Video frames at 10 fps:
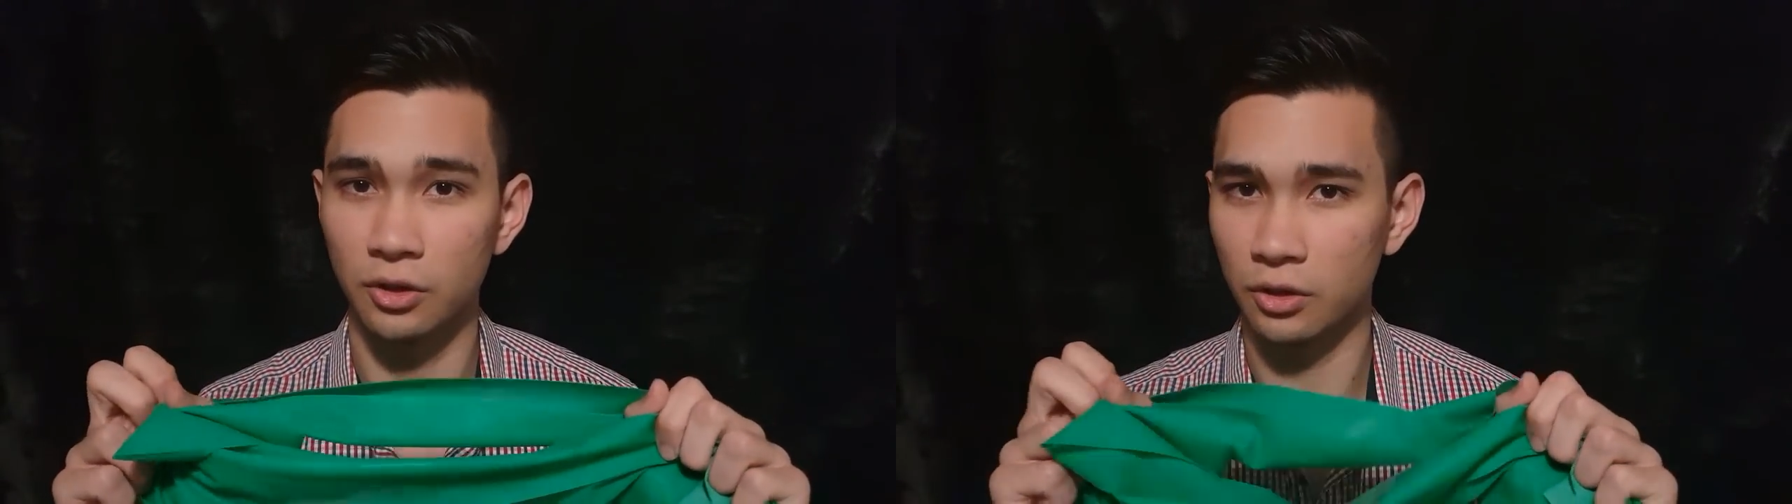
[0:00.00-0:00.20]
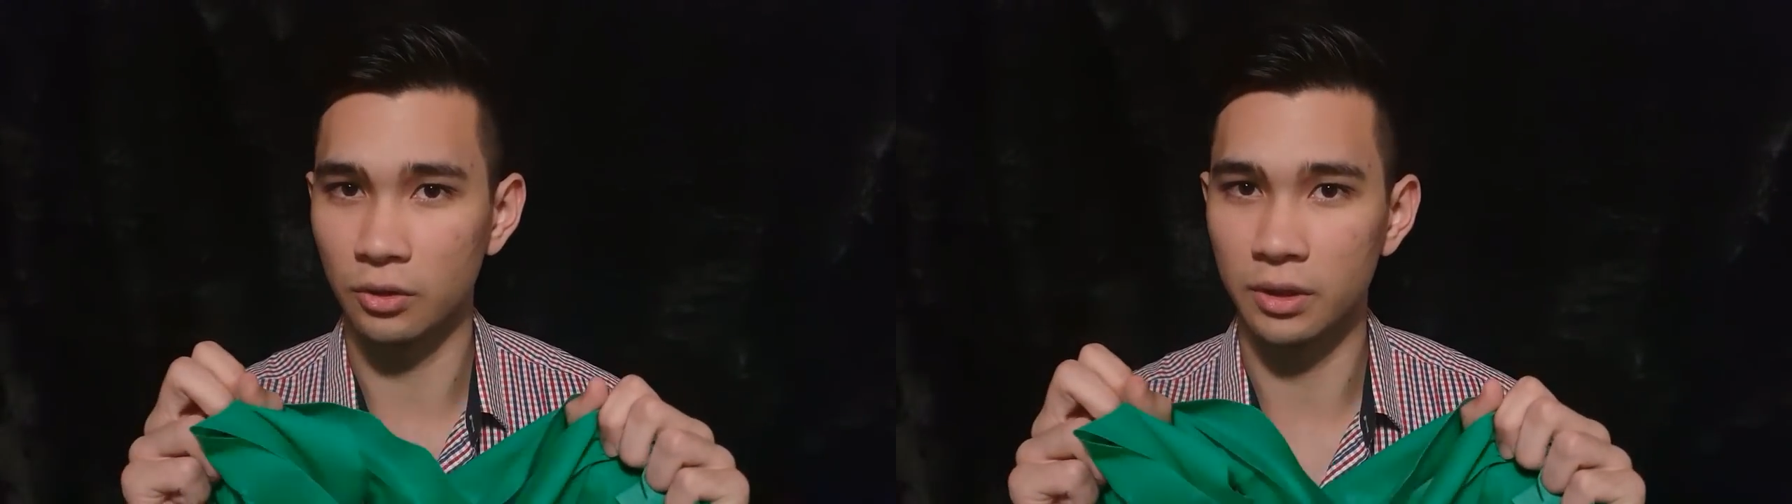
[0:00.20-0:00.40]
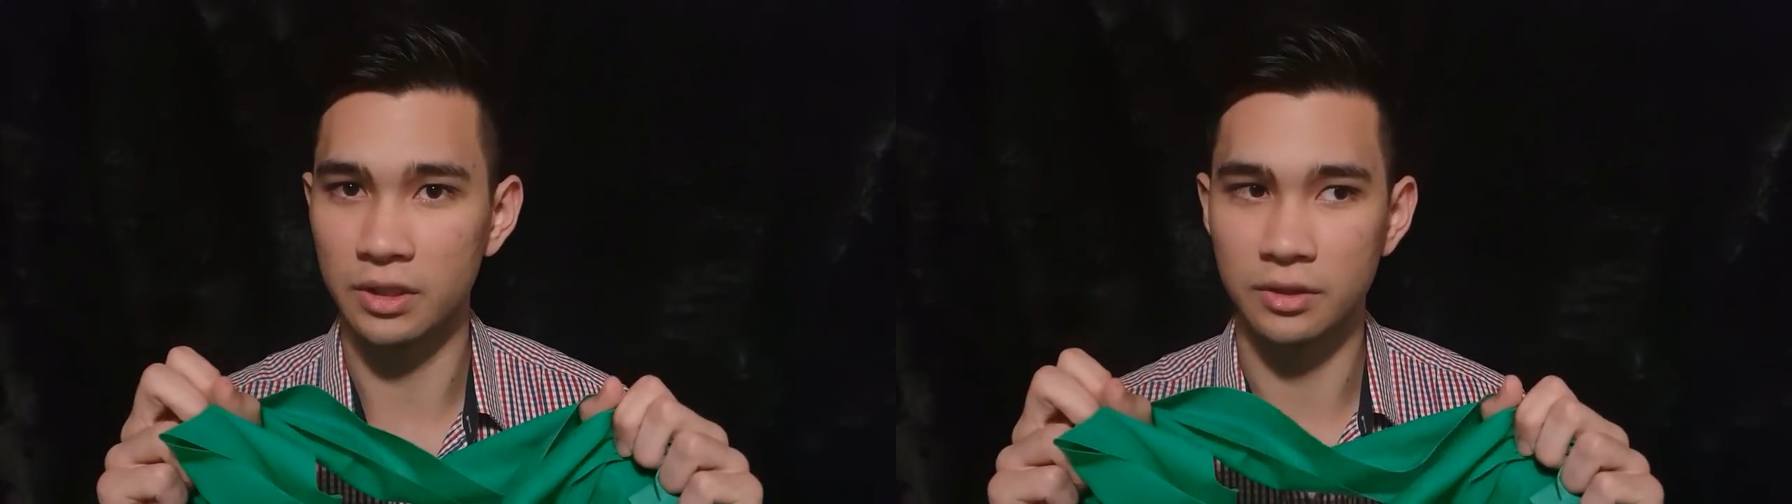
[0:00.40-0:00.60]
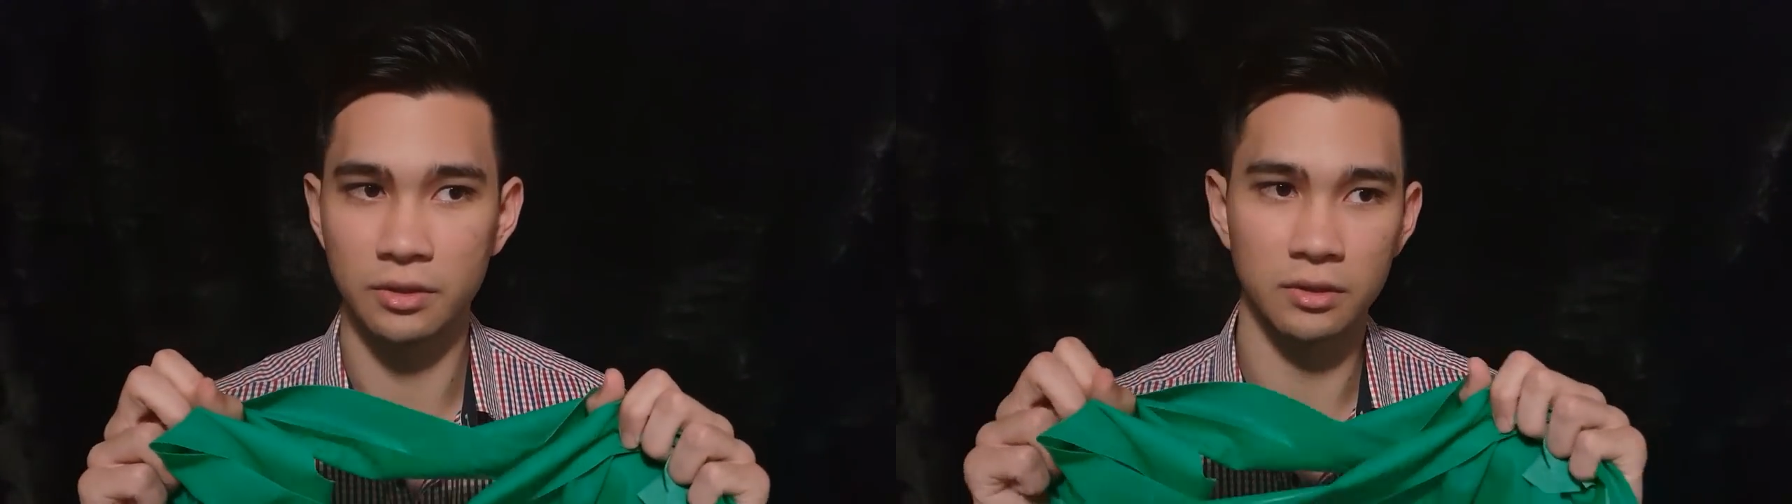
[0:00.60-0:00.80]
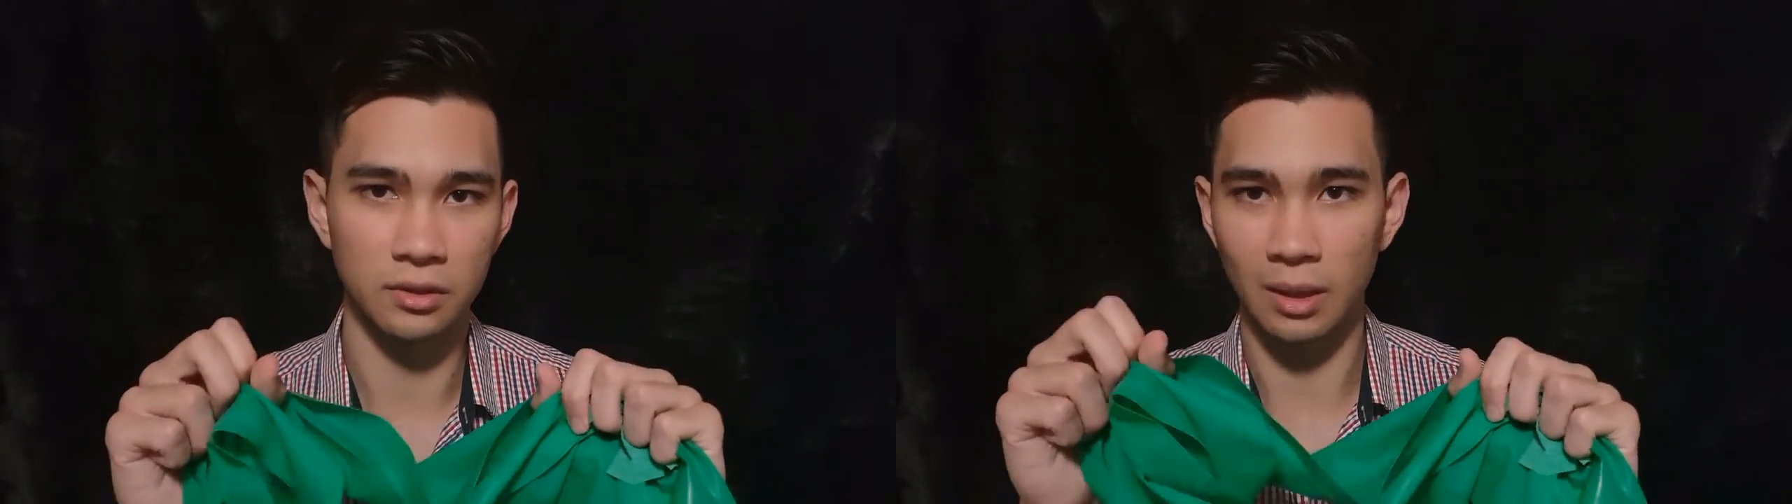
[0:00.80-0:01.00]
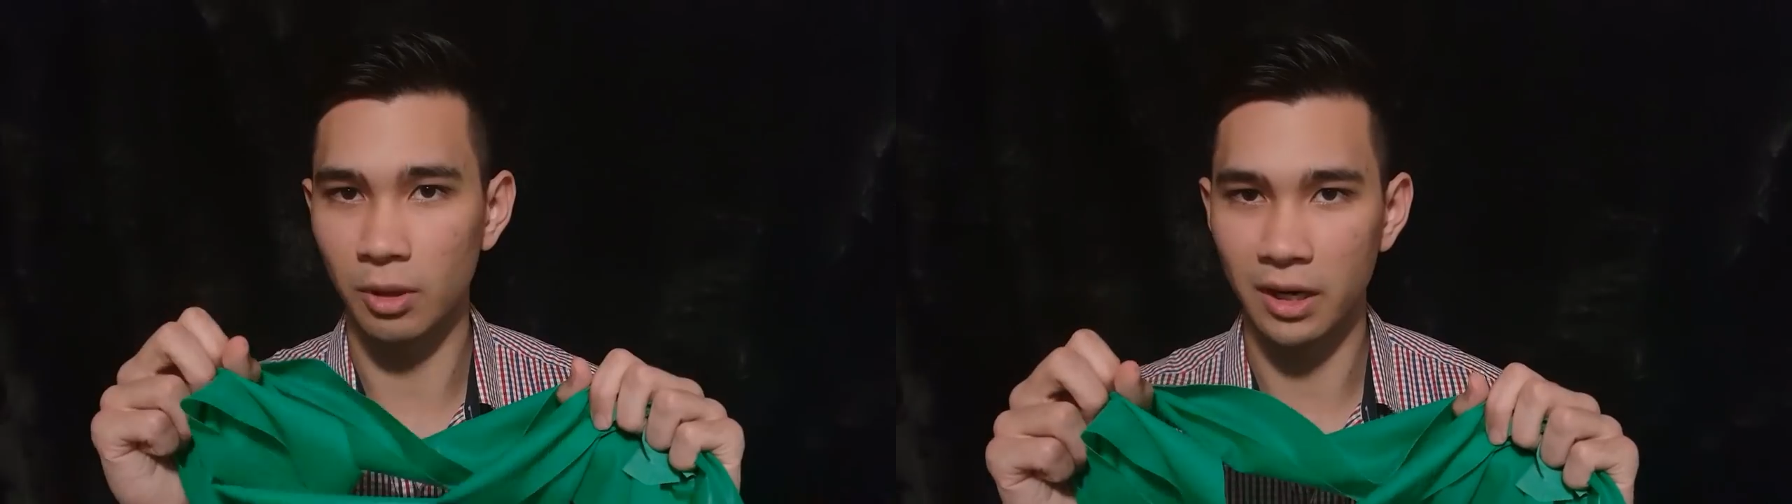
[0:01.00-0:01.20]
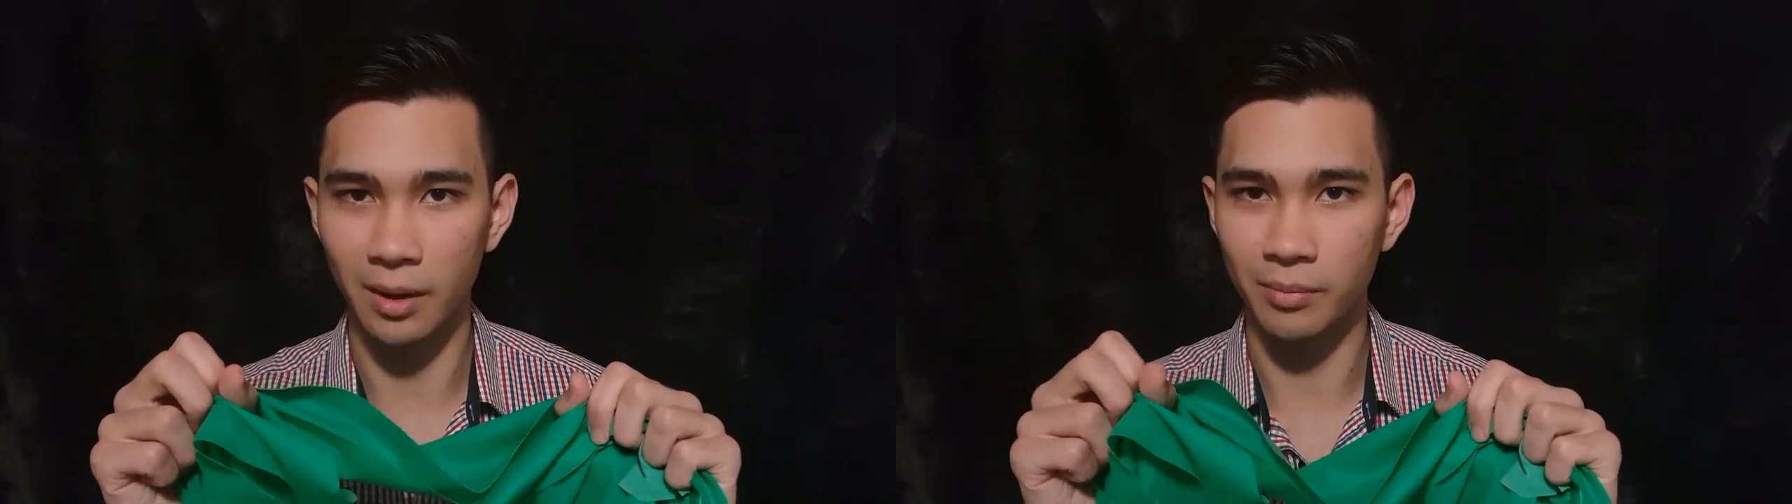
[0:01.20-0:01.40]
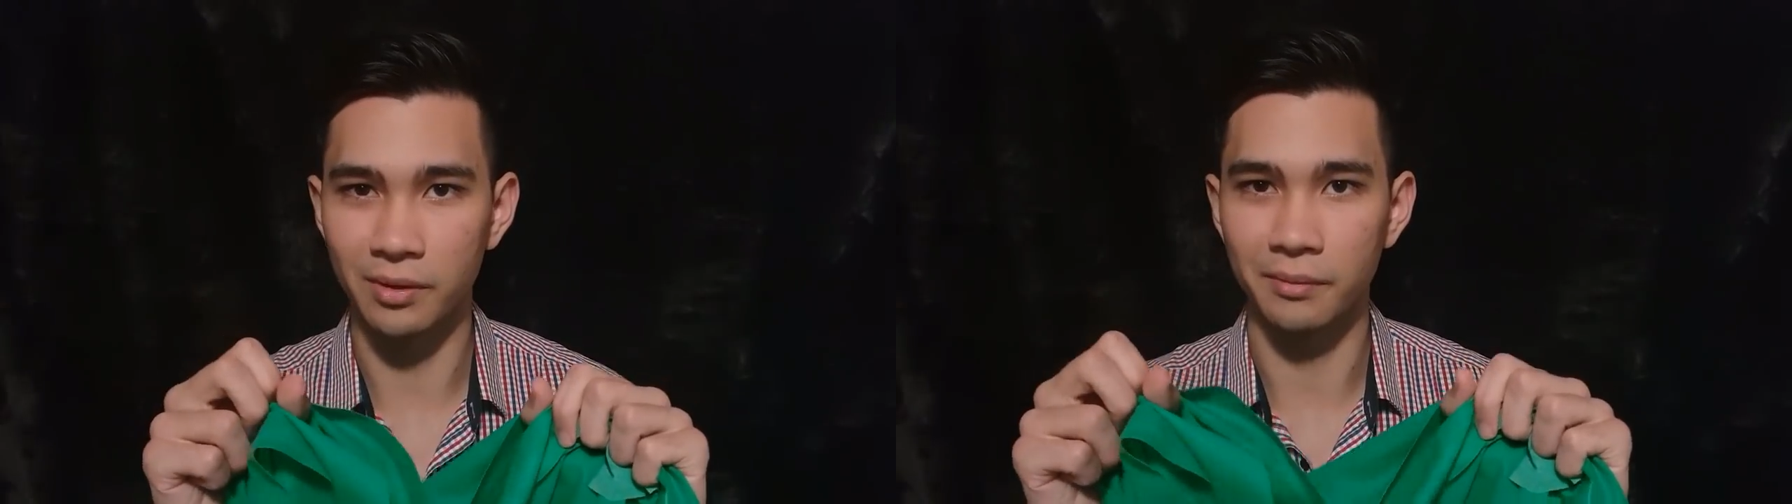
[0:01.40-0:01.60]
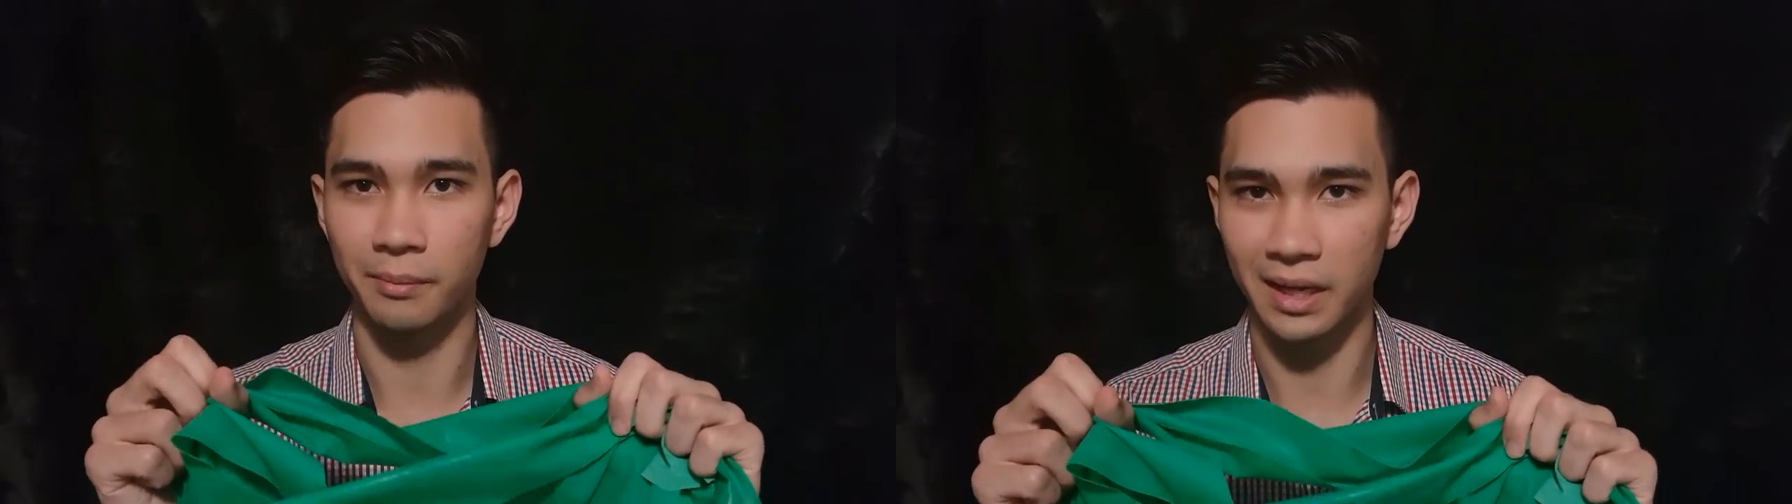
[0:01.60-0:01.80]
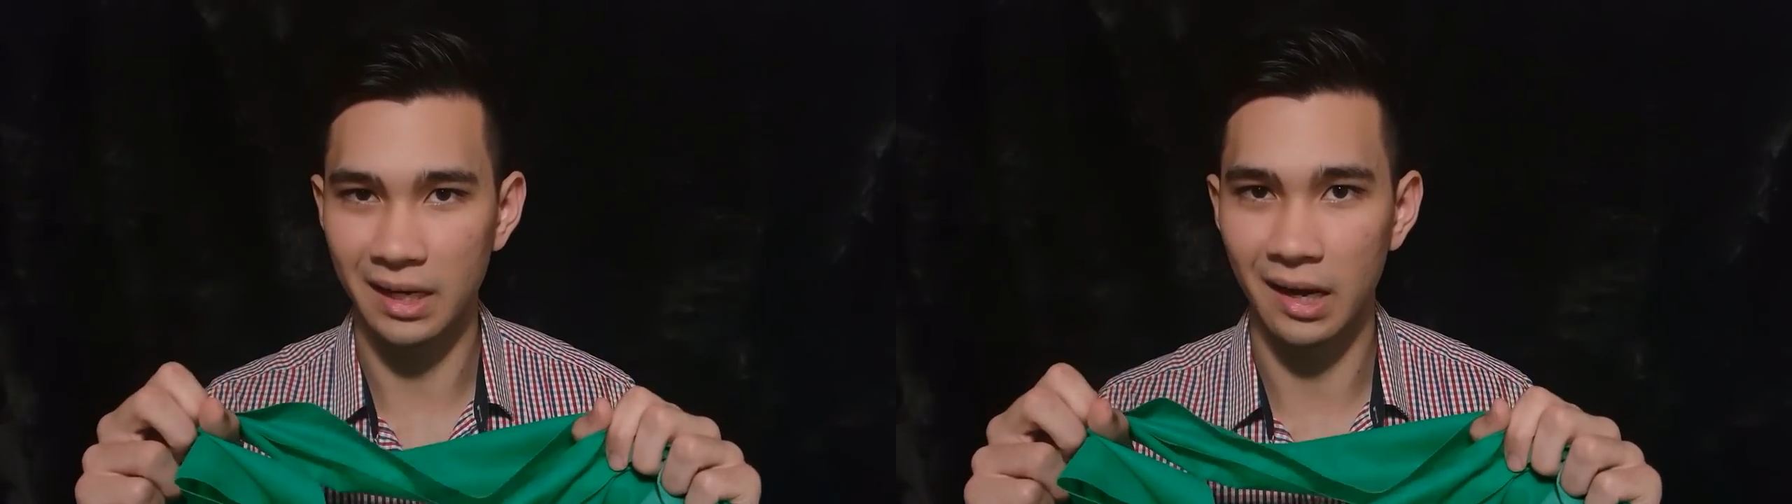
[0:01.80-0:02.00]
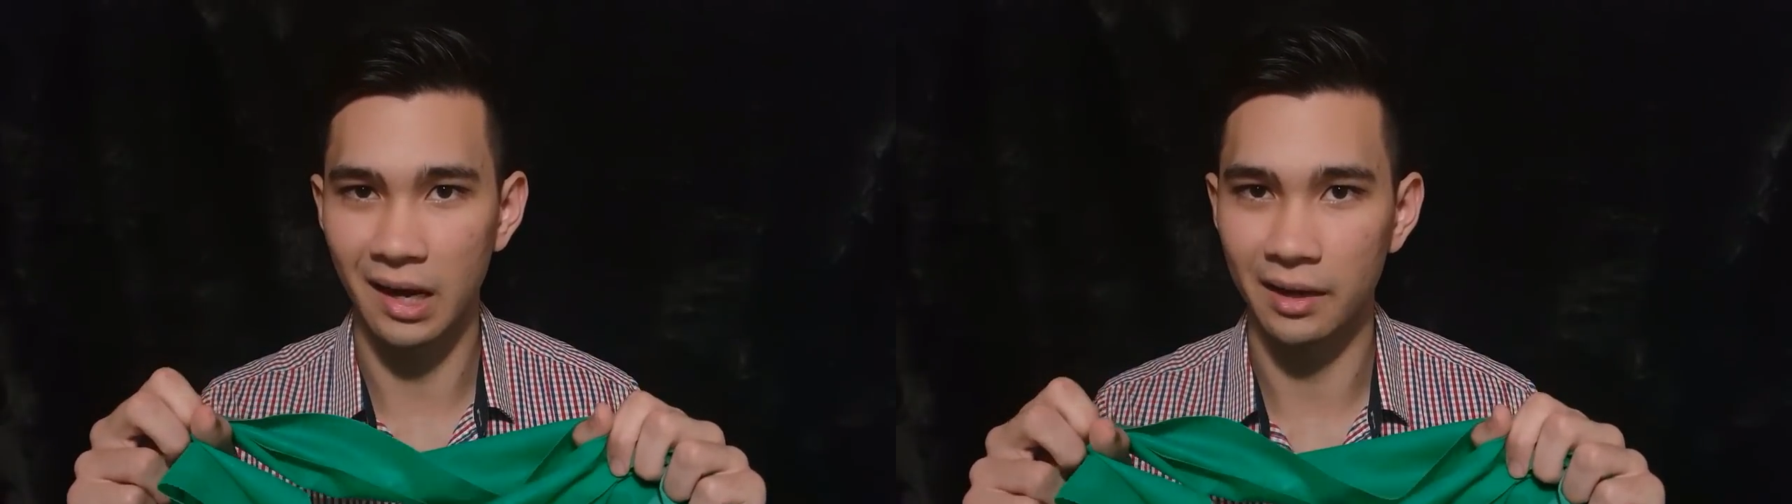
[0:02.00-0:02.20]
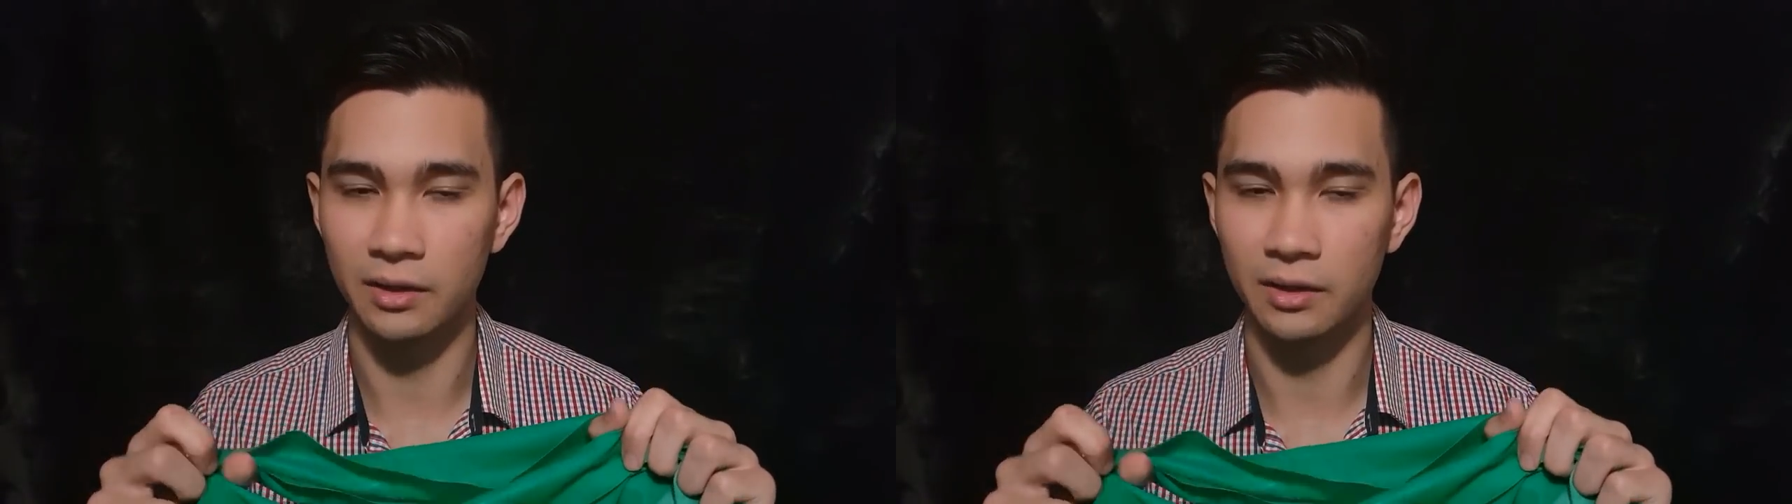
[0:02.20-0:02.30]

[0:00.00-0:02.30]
you can always double it up and make it harder.